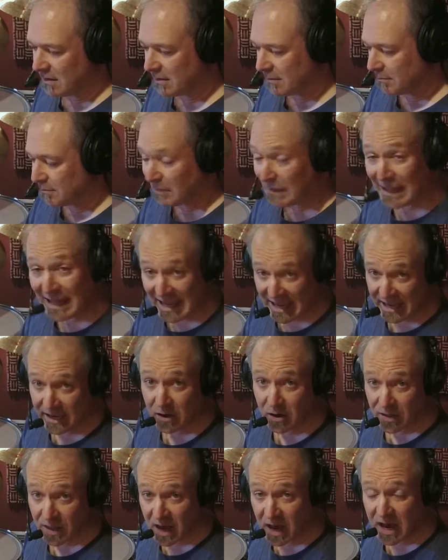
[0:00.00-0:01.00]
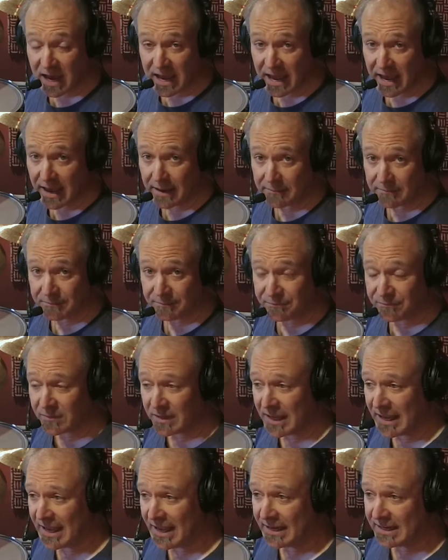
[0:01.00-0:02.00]
playing on the hi-hat.
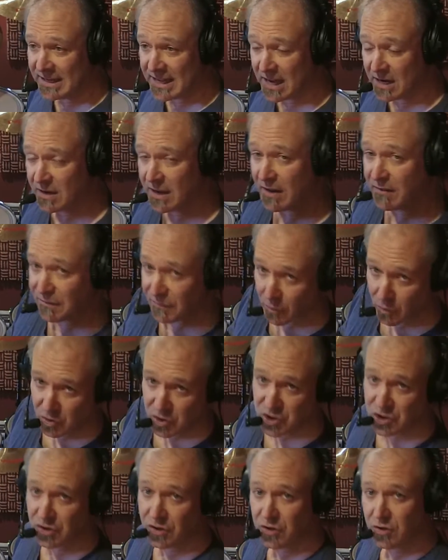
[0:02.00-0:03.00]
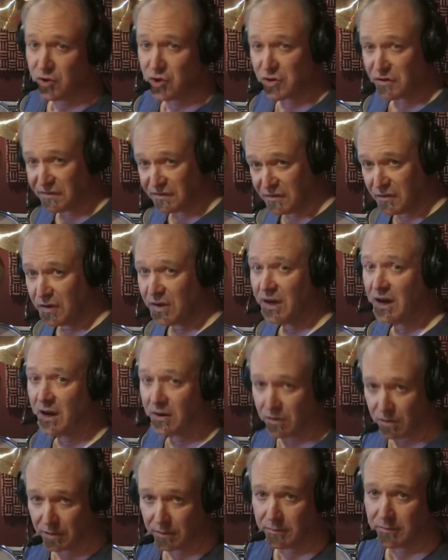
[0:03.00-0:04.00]
And force you to use your foot
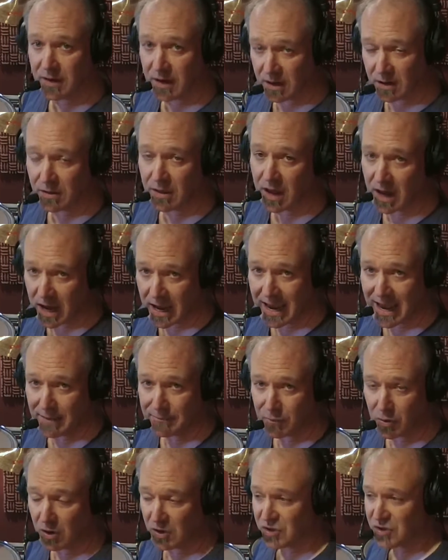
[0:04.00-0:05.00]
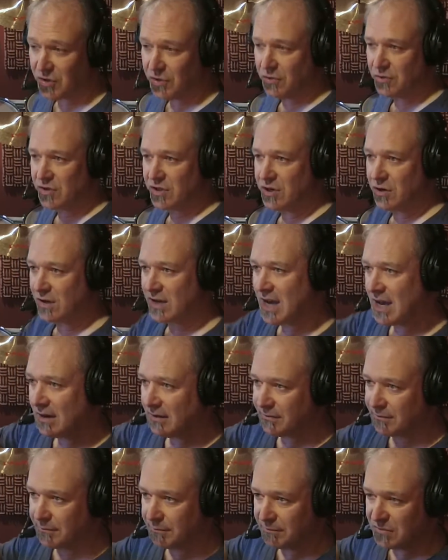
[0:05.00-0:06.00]
under the hi-hat bark. So you're kind
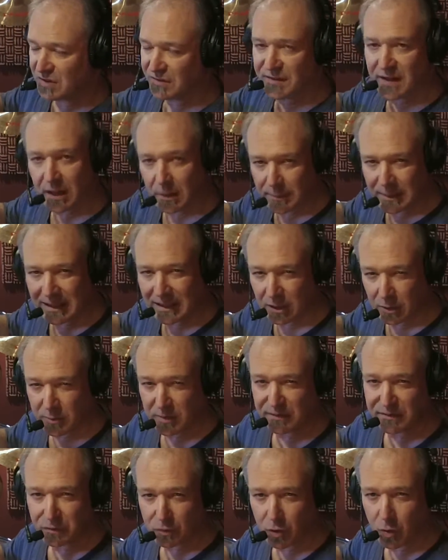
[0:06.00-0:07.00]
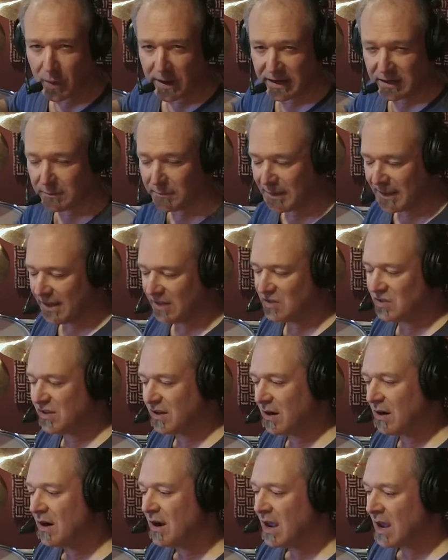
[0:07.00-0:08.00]
of developing a little bit of 4-way independence
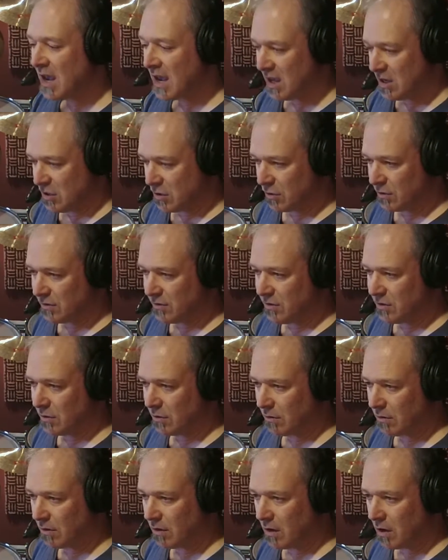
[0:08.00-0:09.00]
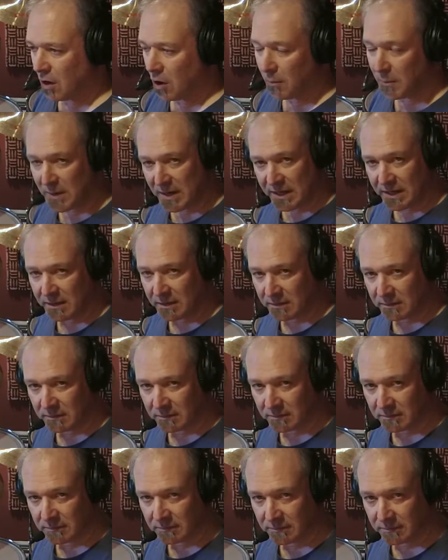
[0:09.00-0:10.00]
there. You're opening
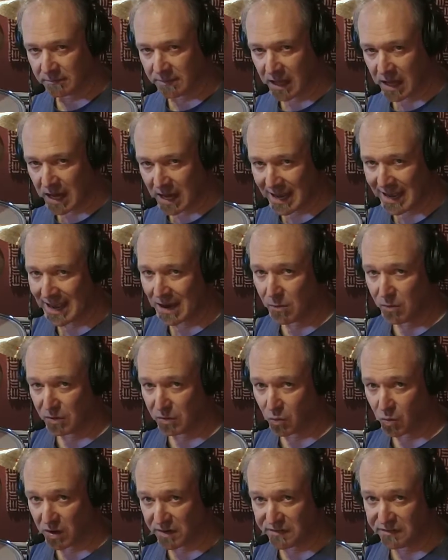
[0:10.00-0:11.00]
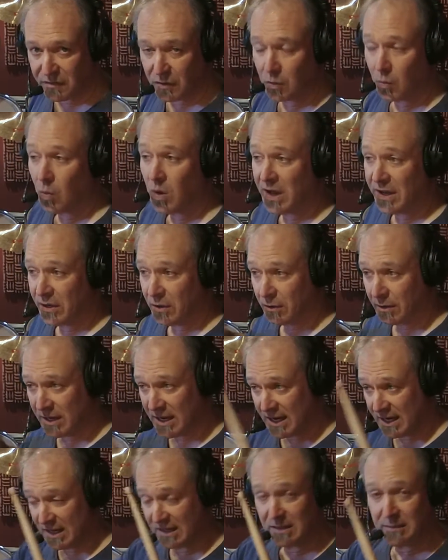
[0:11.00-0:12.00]
the hi-hat with one foot while you're
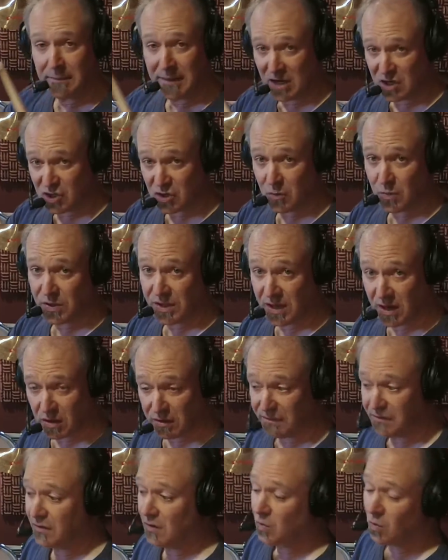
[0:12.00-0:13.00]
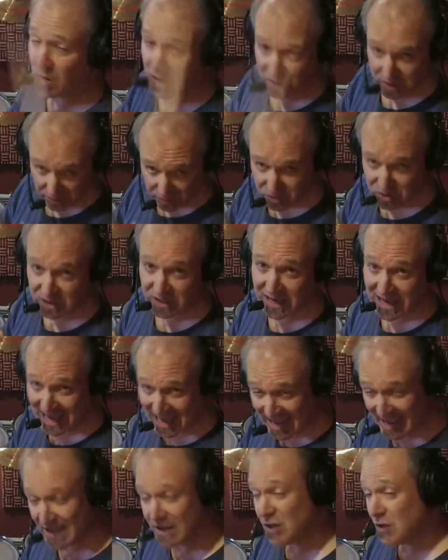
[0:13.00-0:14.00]
hitting the bass drum with the other foot, while you're using a
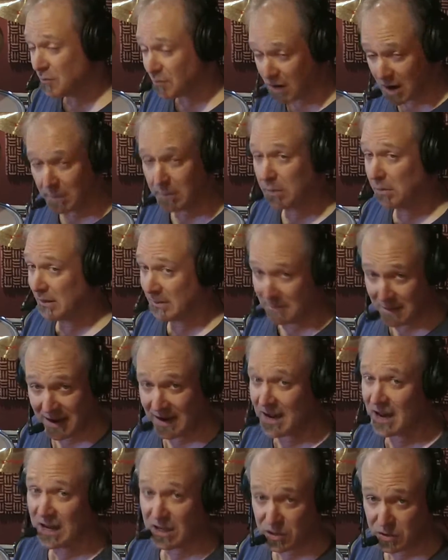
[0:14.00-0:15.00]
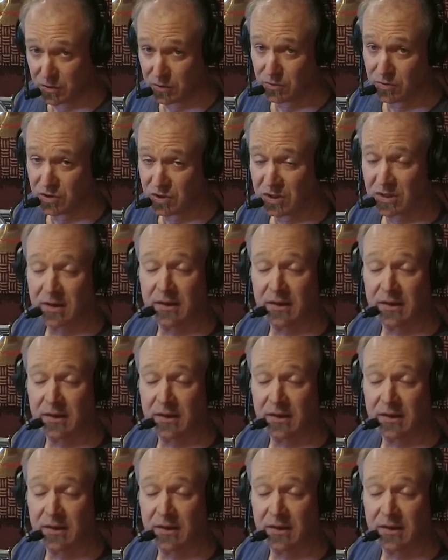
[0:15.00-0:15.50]
hand you probably may not use